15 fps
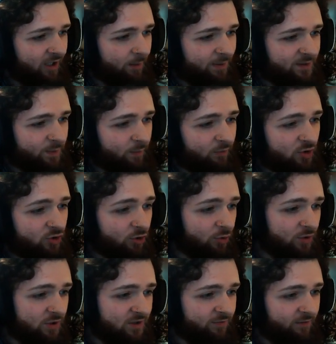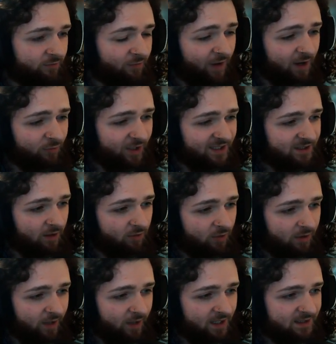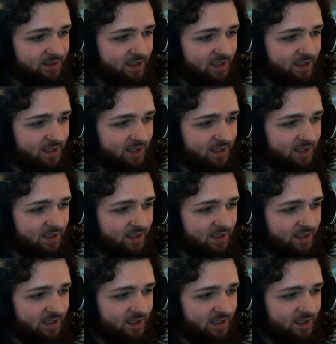up has been reduced from 5 ranks to 3 ranks.